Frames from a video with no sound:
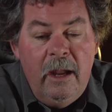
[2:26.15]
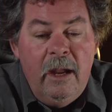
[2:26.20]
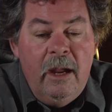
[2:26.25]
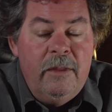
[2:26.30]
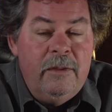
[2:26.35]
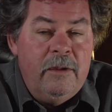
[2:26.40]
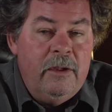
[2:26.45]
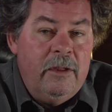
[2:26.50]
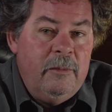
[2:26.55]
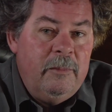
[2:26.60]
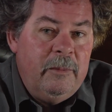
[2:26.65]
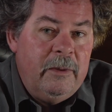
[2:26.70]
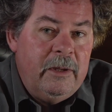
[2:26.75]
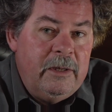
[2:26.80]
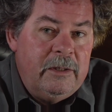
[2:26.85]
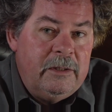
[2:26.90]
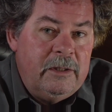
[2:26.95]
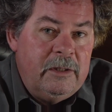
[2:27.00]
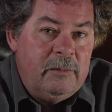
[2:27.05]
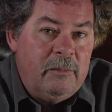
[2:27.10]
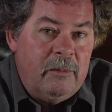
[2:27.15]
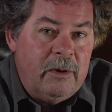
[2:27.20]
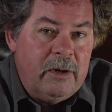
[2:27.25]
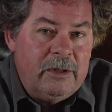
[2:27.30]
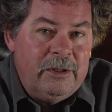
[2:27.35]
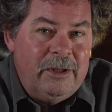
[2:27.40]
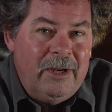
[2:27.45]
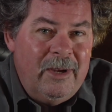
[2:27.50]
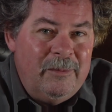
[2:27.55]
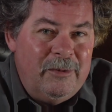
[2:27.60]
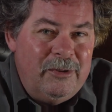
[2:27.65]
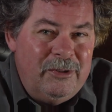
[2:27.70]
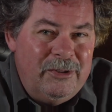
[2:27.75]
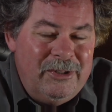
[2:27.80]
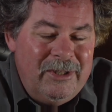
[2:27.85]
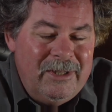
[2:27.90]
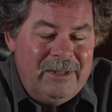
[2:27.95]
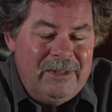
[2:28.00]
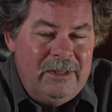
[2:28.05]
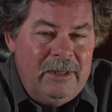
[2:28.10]
And the other place is Mark chapter
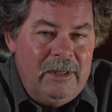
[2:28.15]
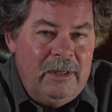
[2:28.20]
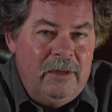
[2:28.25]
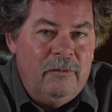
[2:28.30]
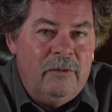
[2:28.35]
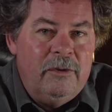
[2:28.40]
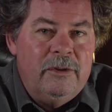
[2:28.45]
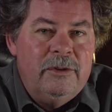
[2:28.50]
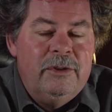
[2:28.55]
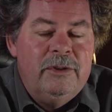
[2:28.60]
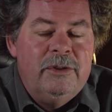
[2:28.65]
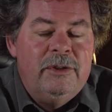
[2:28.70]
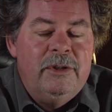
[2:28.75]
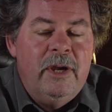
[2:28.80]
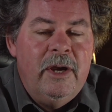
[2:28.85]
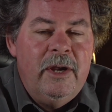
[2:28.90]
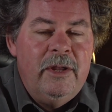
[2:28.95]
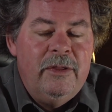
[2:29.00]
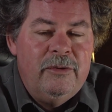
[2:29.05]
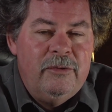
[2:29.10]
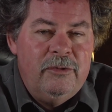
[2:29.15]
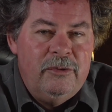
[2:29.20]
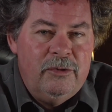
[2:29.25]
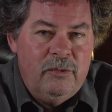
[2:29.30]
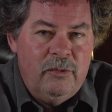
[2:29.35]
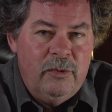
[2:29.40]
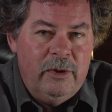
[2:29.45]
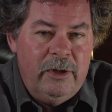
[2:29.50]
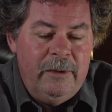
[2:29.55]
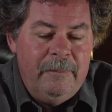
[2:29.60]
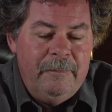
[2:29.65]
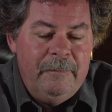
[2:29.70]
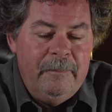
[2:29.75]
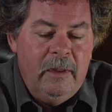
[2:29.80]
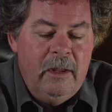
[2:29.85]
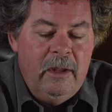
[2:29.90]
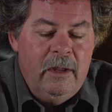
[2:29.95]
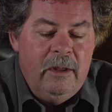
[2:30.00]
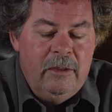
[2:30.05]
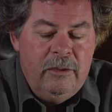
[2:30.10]
16, verses 9 through 20.
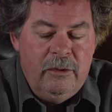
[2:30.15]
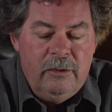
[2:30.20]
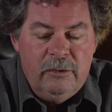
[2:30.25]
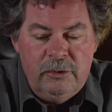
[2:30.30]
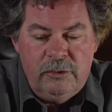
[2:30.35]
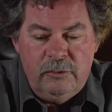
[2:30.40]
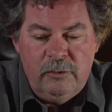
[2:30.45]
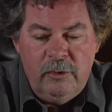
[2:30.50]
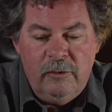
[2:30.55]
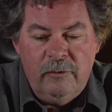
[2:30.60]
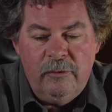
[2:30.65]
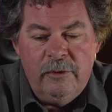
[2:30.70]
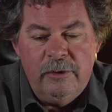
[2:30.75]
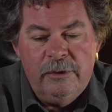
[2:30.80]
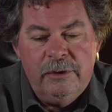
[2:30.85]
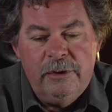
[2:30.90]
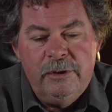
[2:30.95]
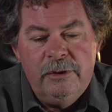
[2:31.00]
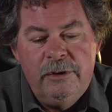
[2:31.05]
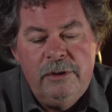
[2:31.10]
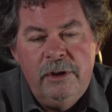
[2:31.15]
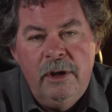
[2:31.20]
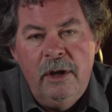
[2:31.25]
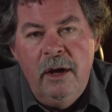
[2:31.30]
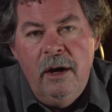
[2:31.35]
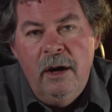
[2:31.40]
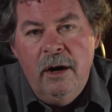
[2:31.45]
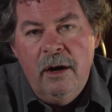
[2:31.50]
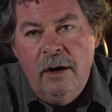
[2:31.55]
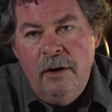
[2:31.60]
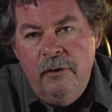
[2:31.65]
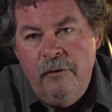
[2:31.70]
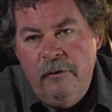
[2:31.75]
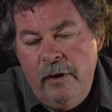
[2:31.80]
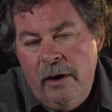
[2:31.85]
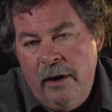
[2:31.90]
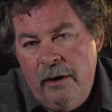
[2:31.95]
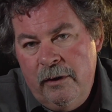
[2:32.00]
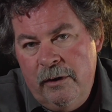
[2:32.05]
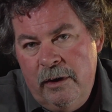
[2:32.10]
Those 12 verses are
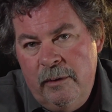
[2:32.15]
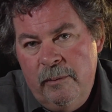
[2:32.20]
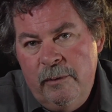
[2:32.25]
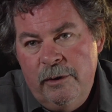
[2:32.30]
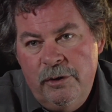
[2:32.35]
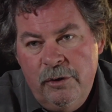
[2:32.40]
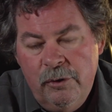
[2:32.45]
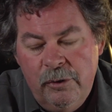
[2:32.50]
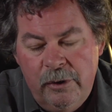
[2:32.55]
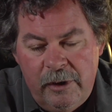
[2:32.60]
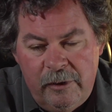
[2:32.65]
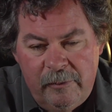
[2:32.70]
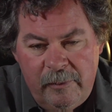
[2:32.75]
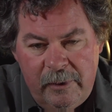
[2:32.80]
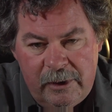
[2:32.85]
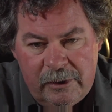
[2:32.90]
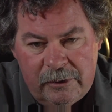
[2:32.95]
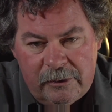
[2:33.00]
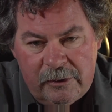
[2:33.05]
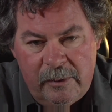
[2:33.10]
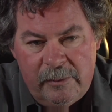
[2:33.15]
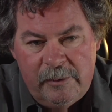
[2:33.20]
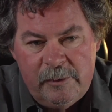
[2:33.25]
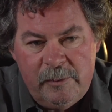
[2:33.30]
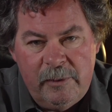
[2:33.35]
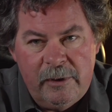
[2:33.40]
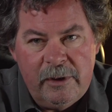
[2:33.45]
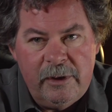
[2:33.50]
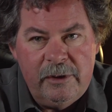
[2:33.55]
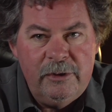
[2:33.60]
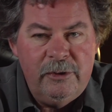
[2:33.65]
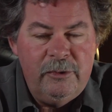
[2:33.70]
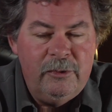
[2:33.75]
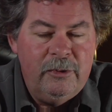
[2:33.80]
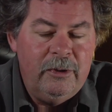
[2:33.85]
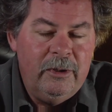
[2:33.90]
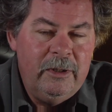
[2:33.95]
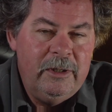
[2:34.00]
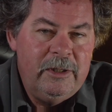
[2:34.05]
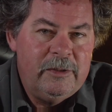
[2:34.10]
found in the majority of manuscripts, but our 2
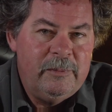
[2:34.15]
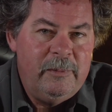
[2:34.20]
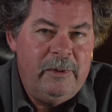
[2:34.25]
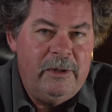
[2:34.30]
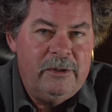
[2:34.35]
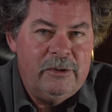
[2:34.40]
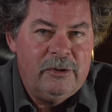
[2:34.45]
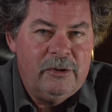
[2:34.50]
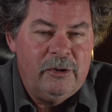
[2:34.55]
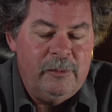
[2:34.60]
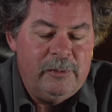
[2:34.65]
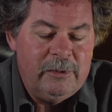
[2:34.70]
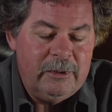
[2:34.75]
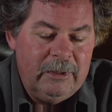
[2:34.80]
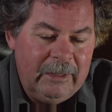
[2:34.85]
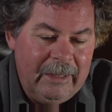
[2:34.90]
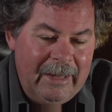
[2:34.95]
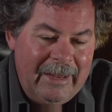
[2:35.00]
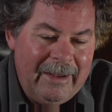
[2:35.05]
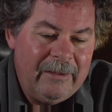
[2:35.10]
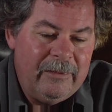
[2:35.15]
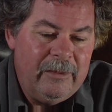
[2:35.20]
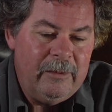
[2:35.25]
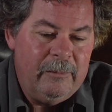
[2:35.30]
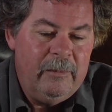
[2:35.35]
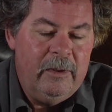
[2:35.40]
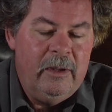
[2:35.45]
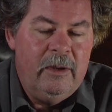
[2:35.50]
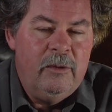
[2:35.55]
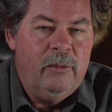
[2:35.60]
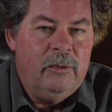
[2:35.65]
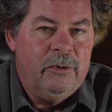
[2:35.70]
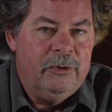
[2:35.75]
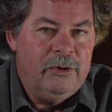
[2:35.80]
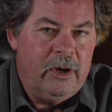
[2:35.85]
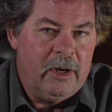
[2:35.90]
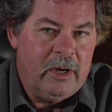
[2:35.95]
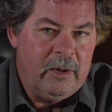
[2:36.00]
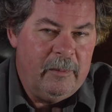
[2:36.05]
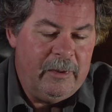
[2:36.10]
earliest manuscripts lack them, and we'll
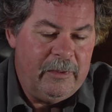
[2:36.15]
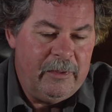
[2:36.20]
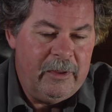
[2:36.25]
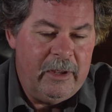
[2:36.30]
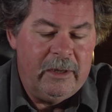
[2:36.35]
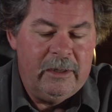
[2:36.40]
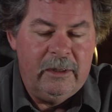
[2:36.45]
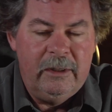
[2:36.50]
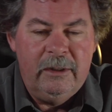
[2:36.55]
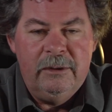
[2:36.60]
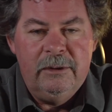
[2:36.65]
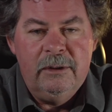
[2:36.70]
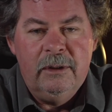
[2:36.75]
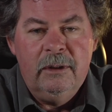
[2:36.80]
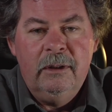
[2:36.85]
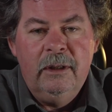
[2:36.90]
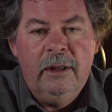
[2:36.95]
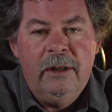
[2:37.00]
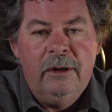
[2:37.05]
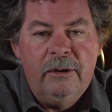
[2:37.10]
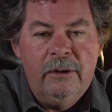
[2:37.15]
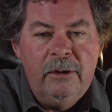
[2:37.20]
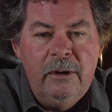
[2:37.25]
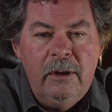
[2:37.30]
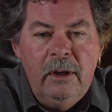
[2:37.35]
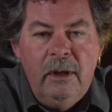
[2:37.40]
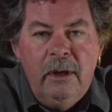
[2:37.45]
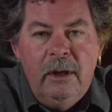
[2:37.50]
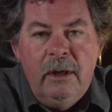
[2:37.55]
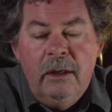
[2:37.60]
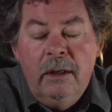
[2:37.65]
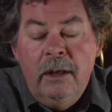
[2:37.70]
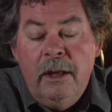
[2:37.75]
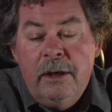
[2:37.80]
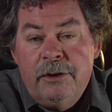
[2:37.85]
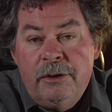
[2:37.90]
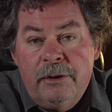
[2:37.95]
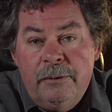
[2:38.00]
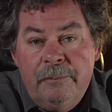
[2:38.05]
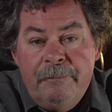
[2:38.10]
talk about that in a later
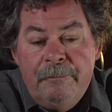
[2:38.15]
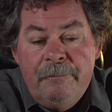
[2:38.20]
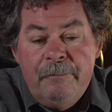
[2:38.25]
lecture.